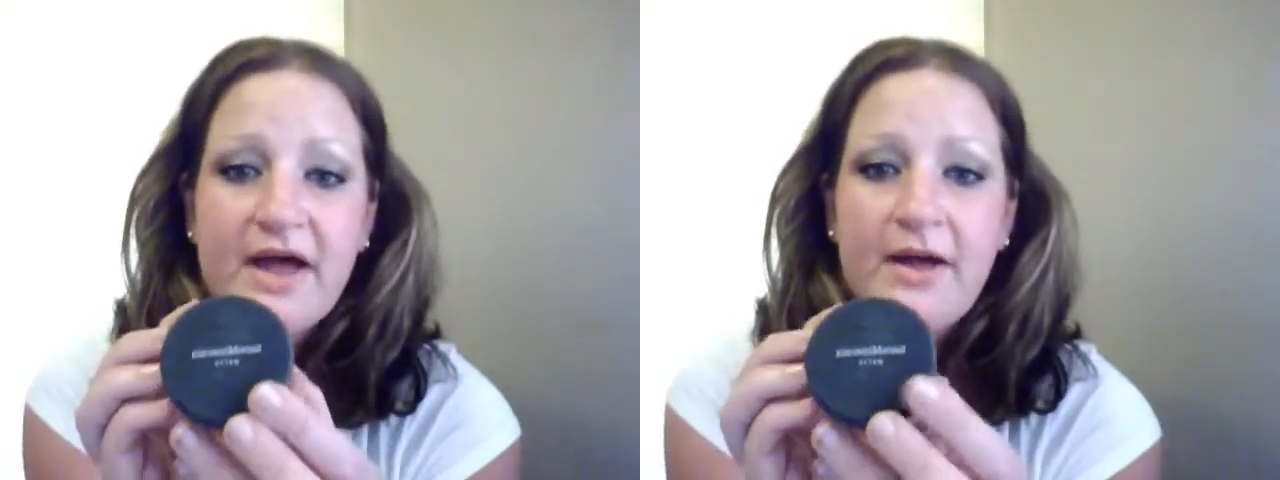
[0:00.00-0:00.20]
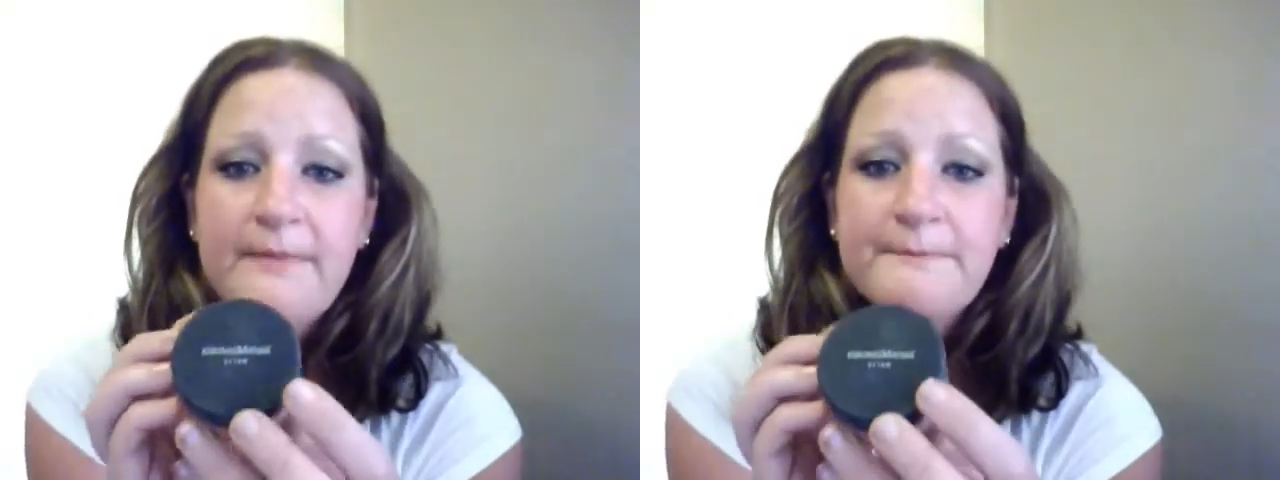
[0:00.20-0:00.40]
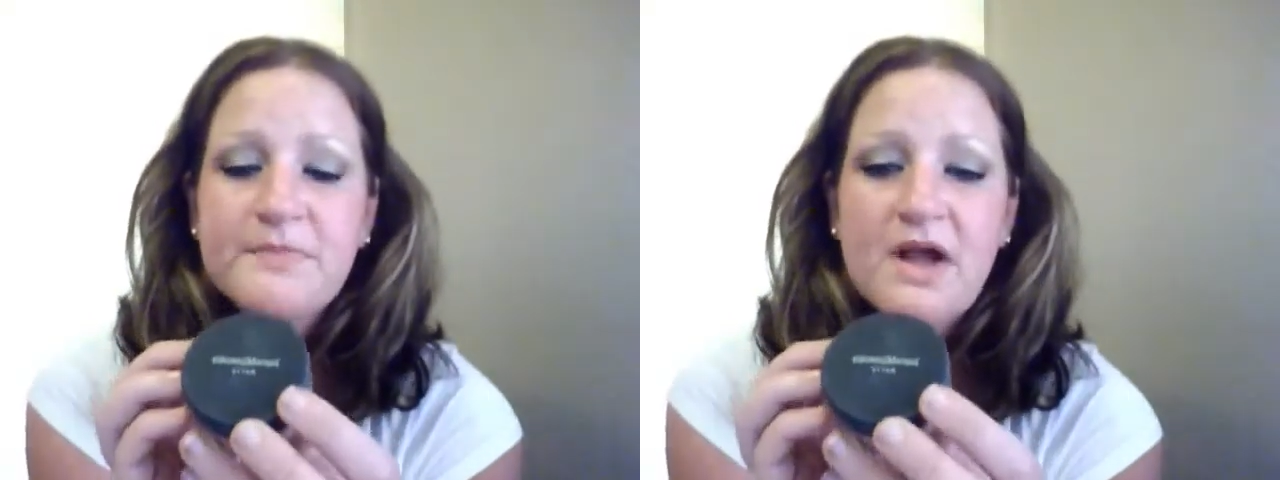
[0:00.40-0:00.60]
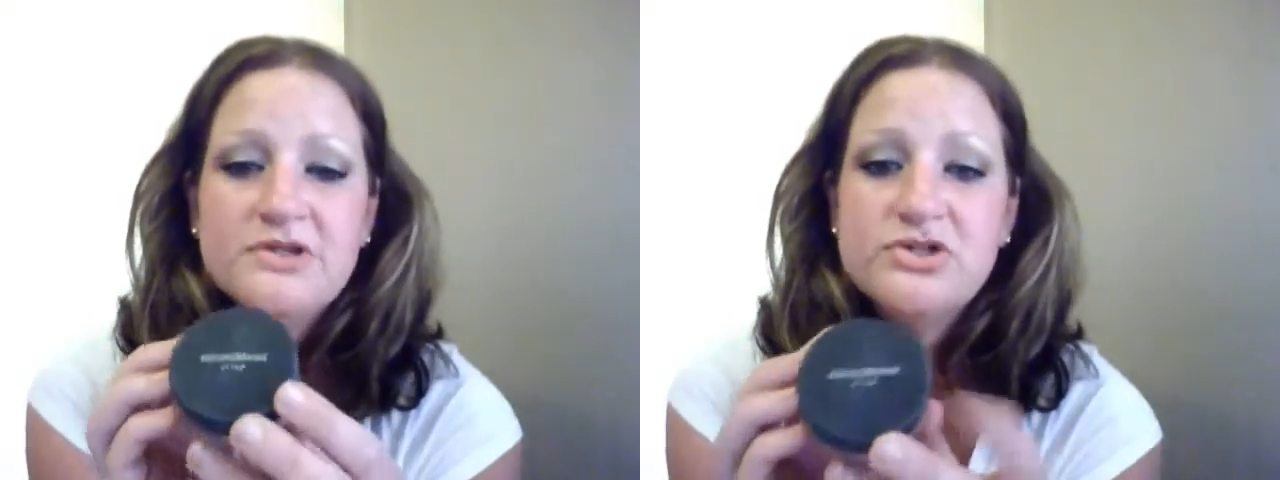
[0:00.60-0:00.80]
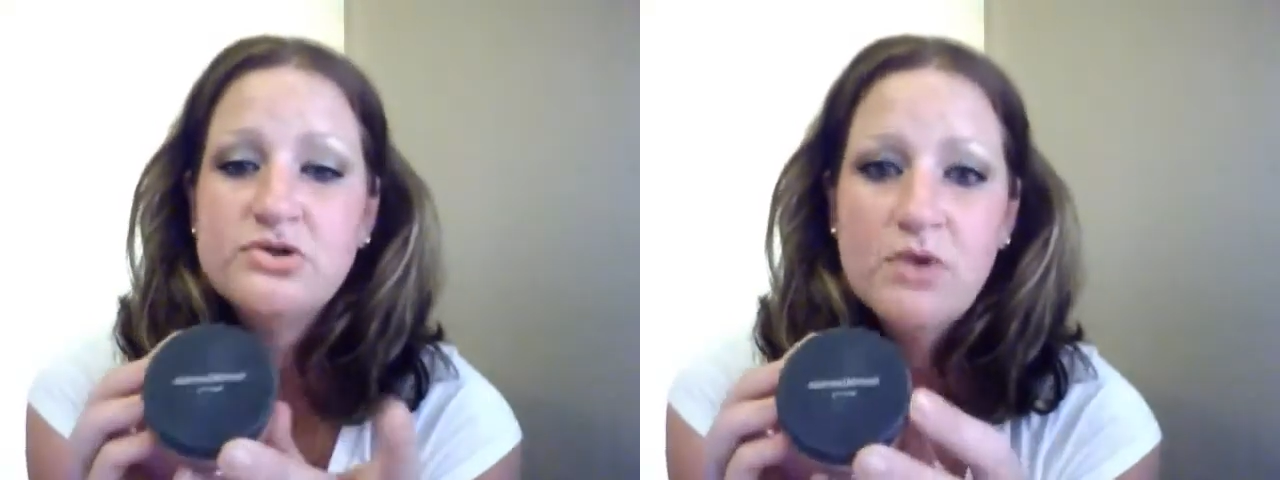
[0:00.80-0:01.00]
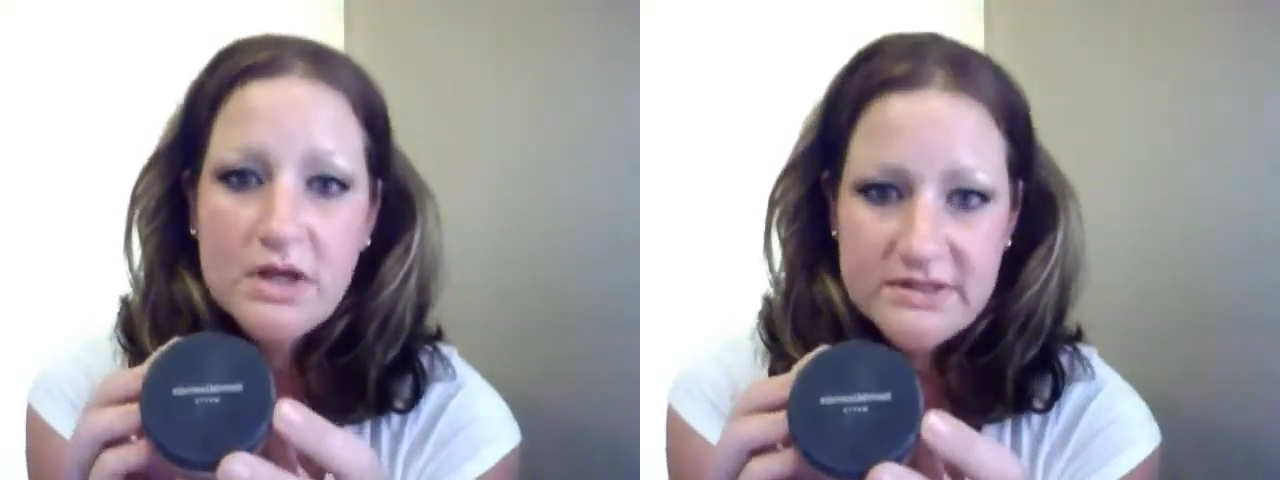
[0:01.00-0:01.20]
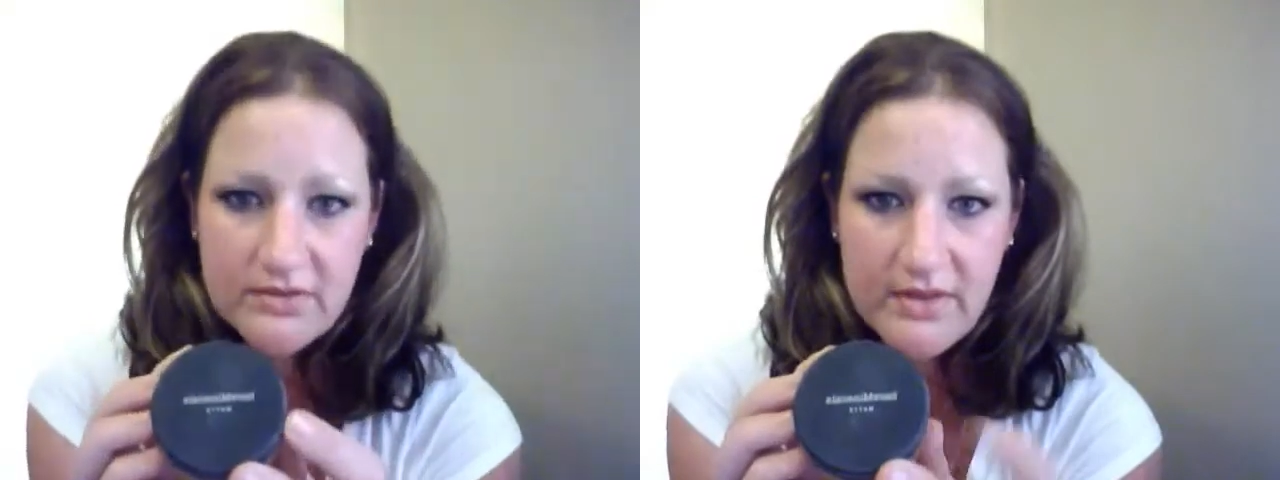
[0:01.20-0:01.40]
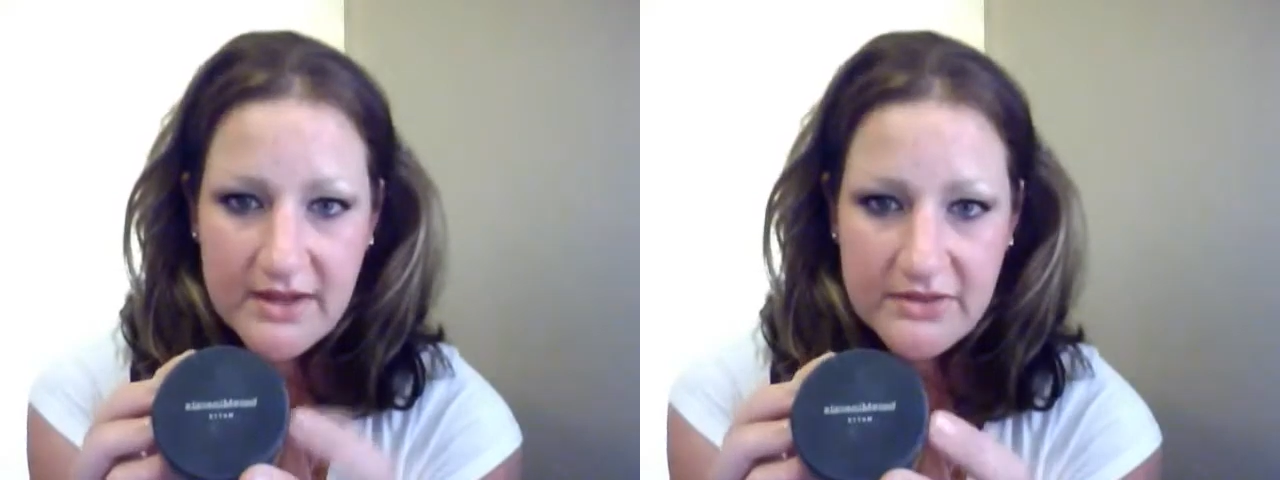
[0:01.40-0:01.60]
Um, I do
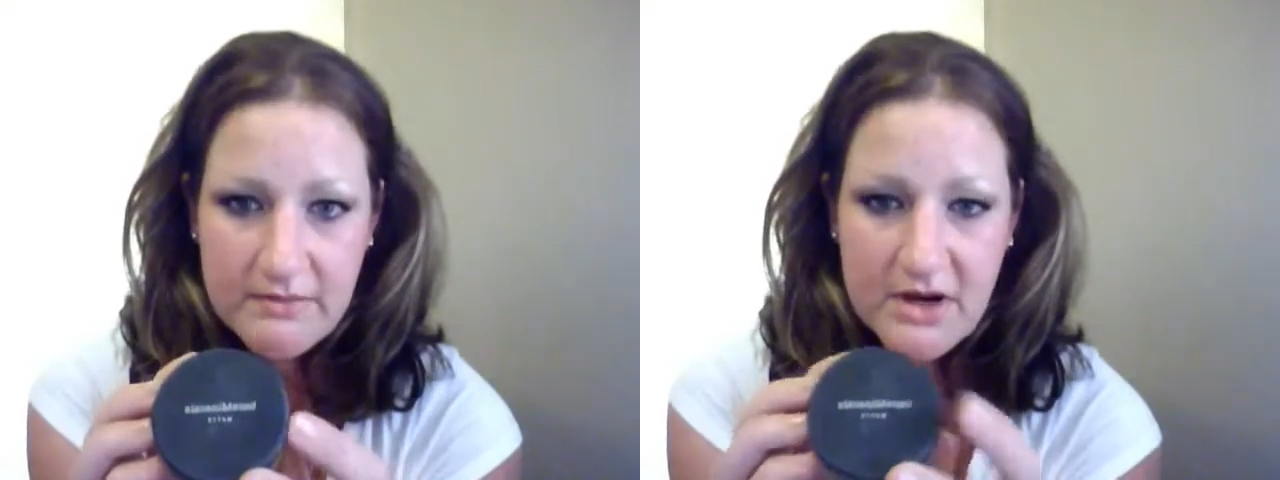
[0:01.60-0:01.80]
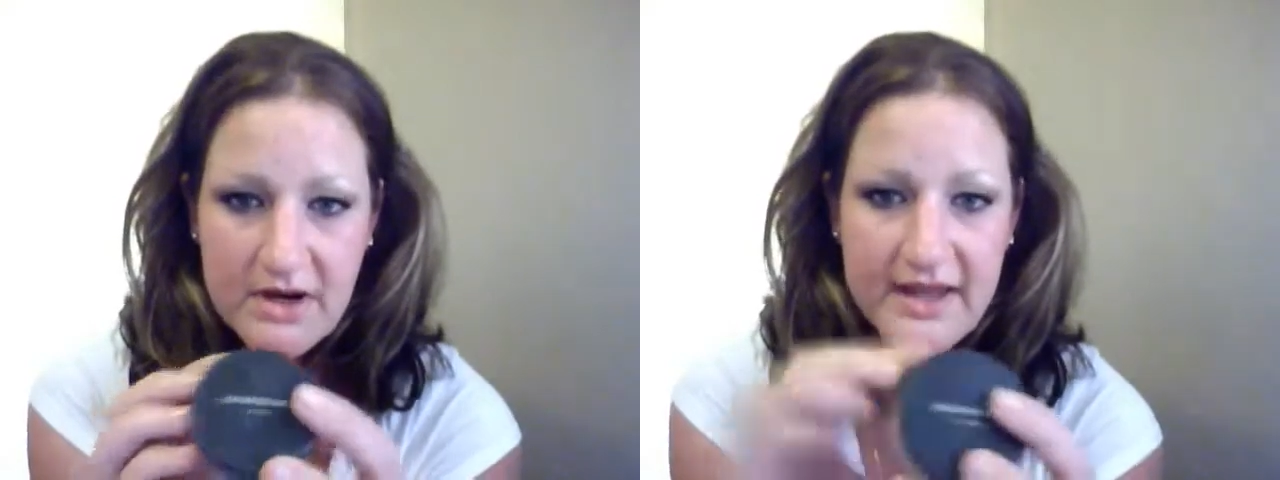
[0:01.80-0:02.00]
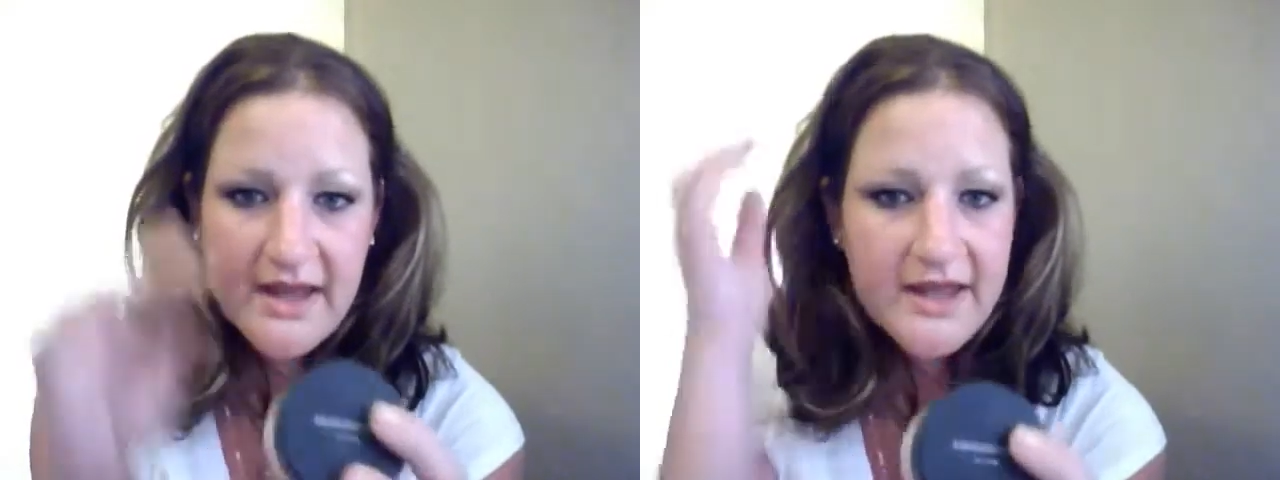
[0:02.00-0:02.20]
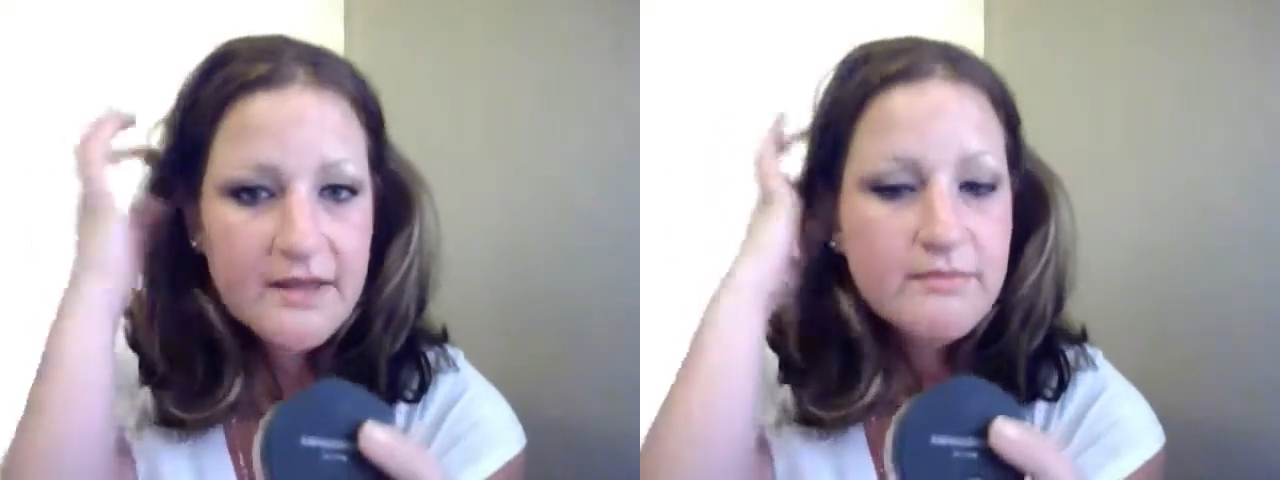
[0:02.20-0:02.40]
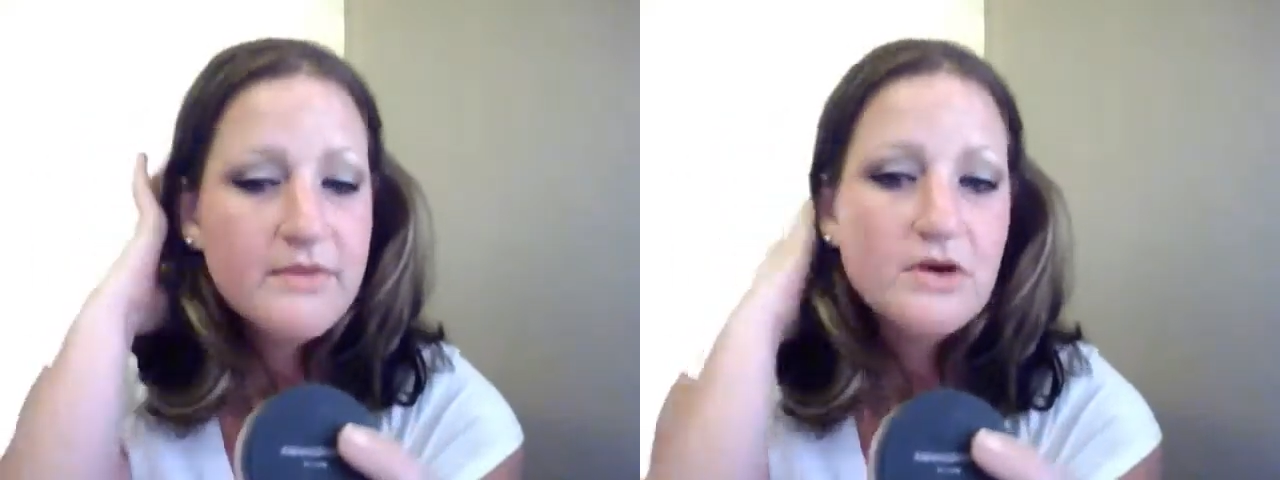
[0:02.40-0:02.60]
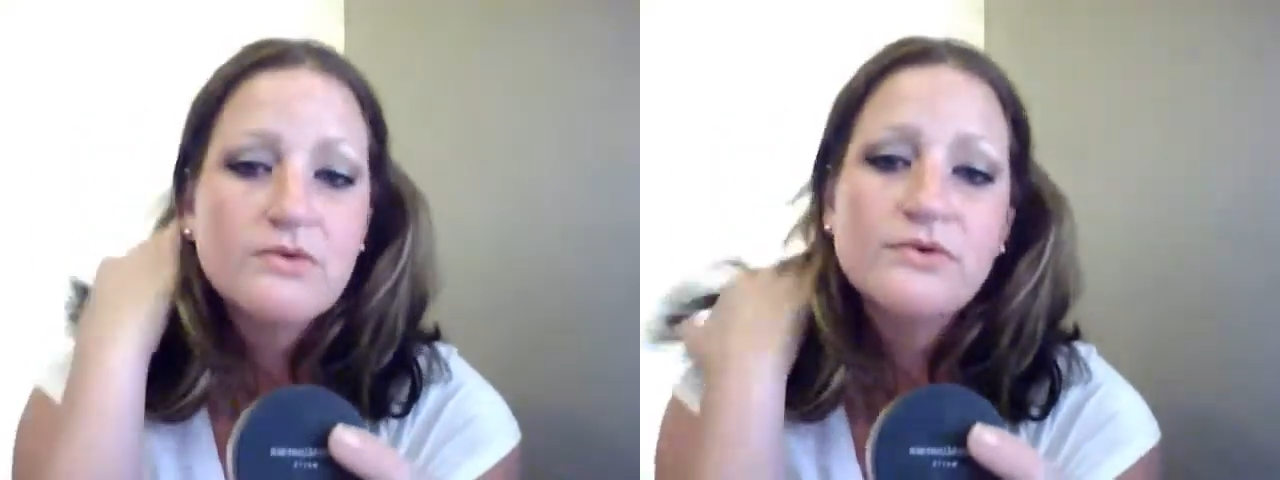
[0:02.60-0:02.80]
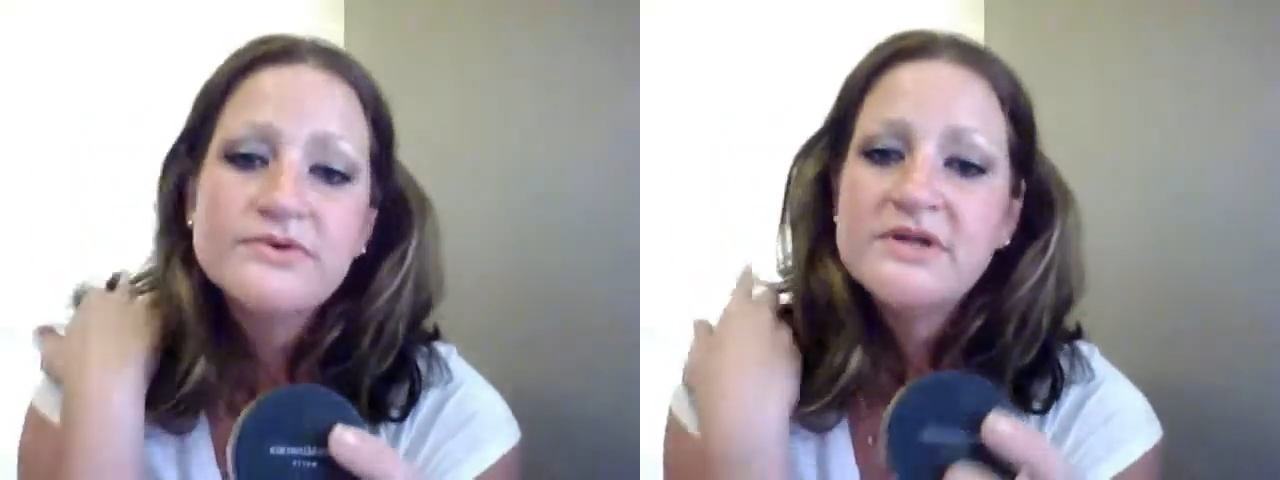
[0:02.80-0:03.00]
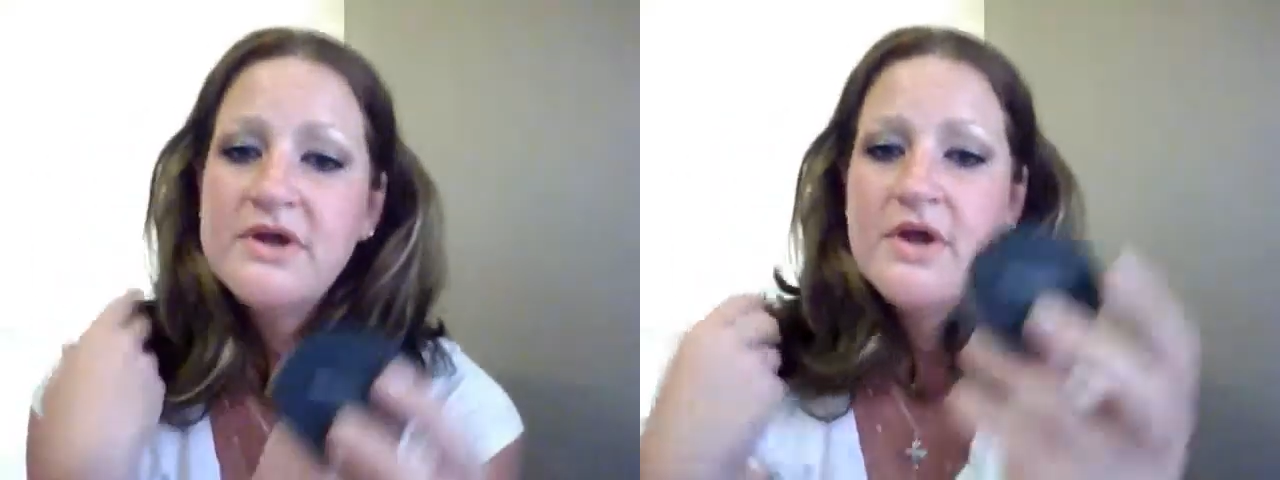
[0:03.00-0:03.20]
also like the Mary Kay
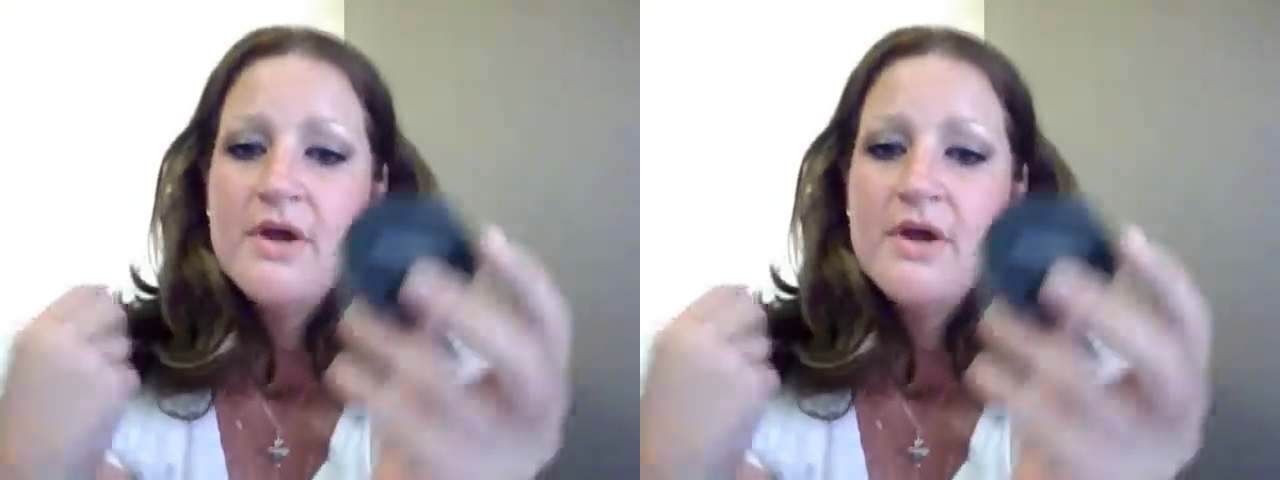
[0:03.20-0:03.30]
minerals